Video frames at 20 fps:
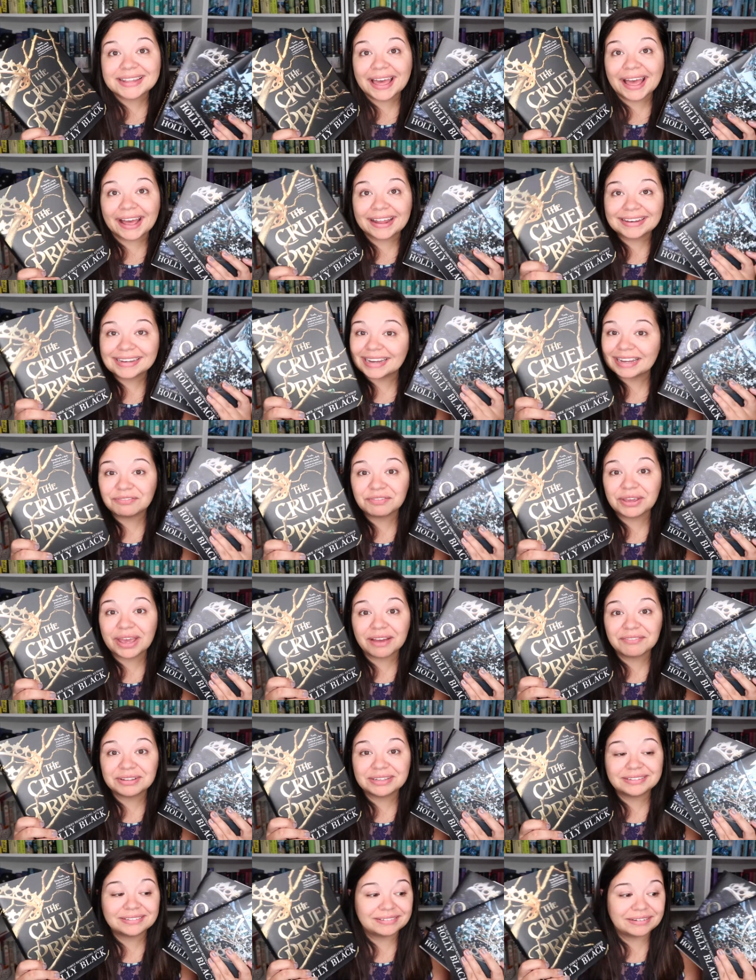that. If you
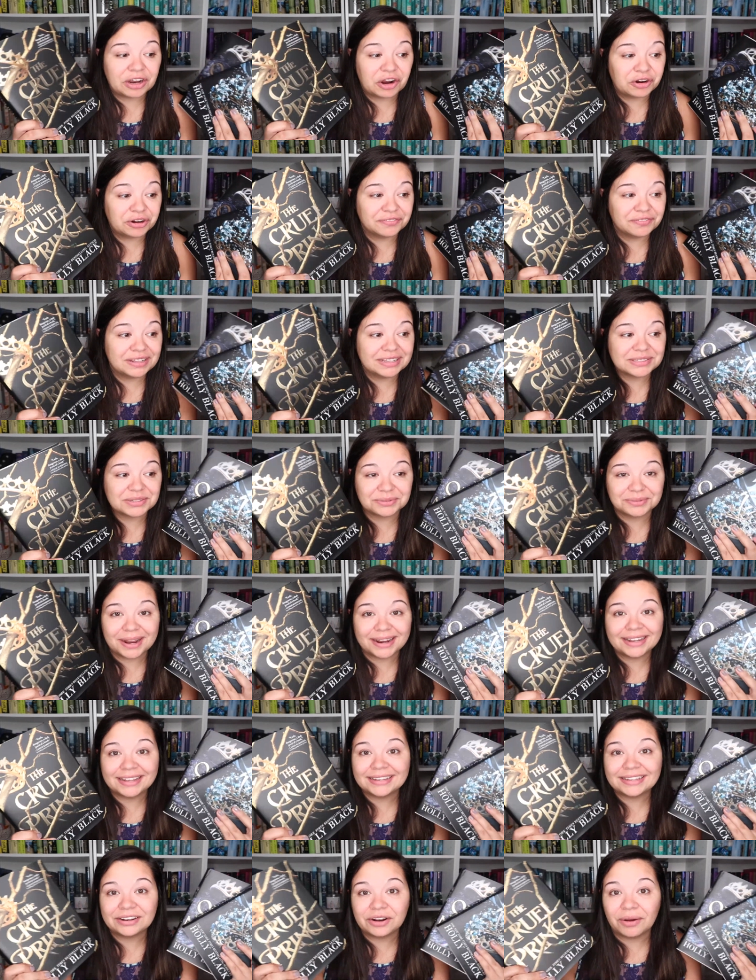haven't heard of this or read
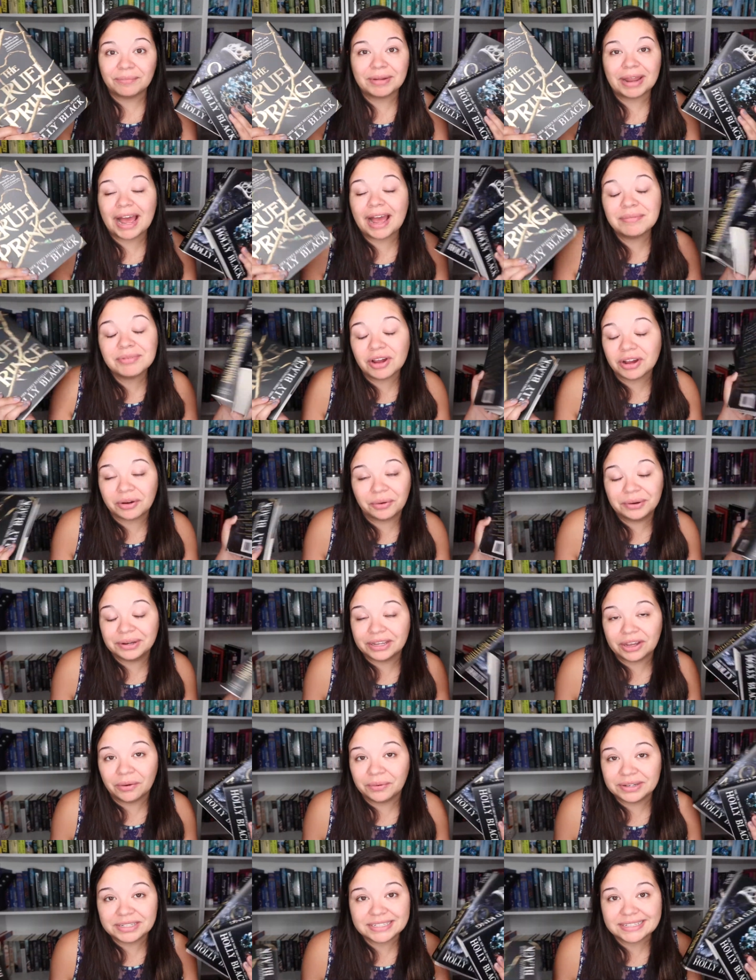it, you know, I'm not going to
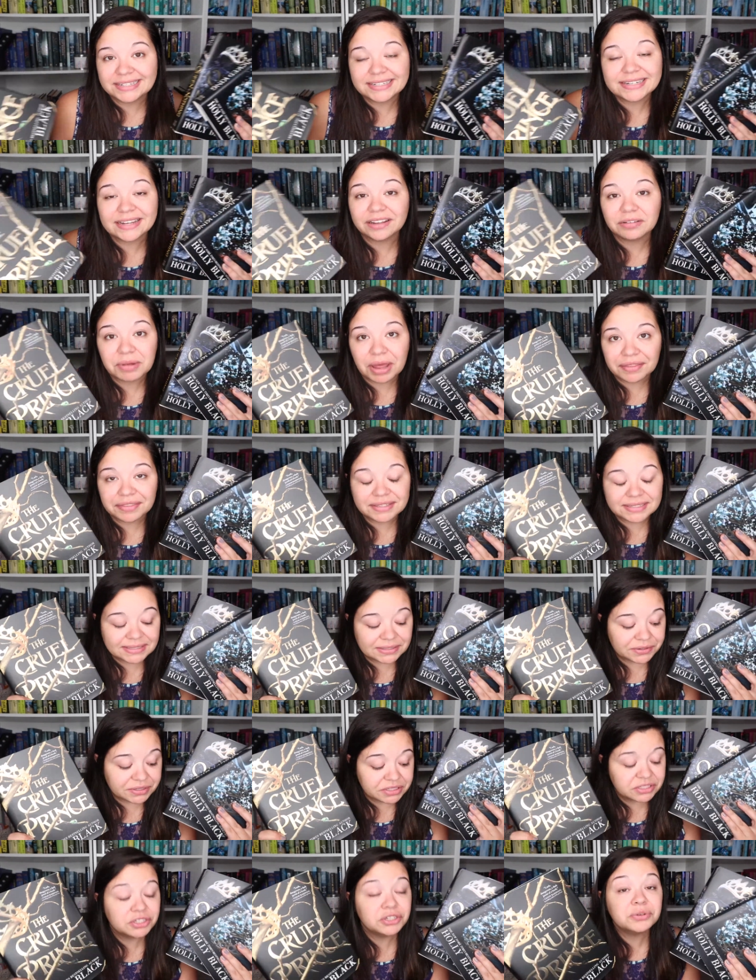go into detail about this
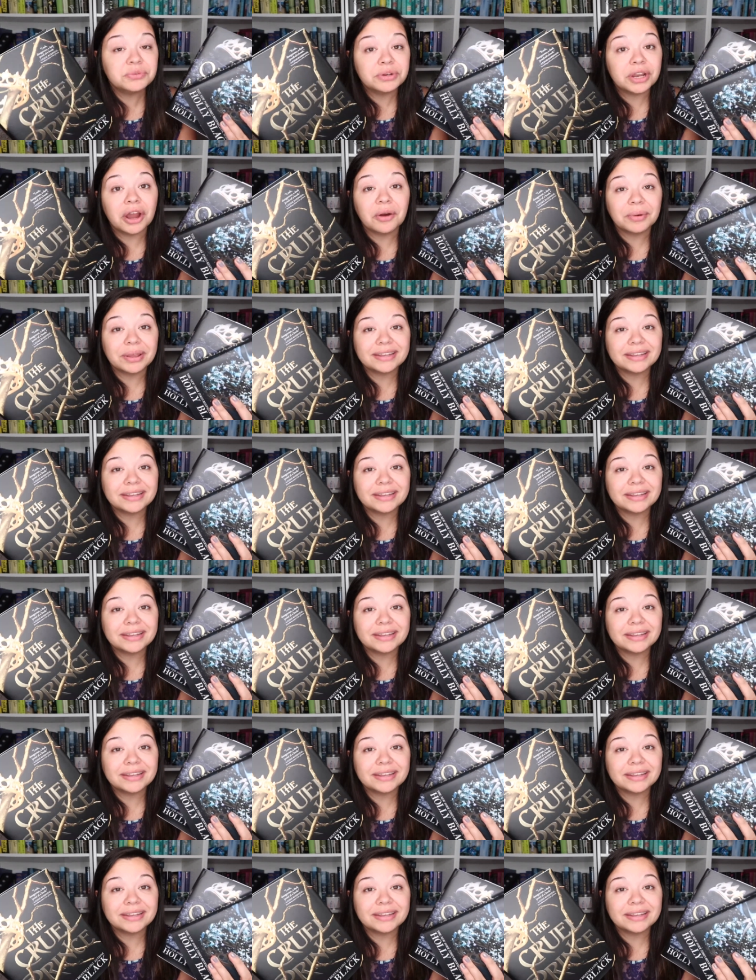series. You know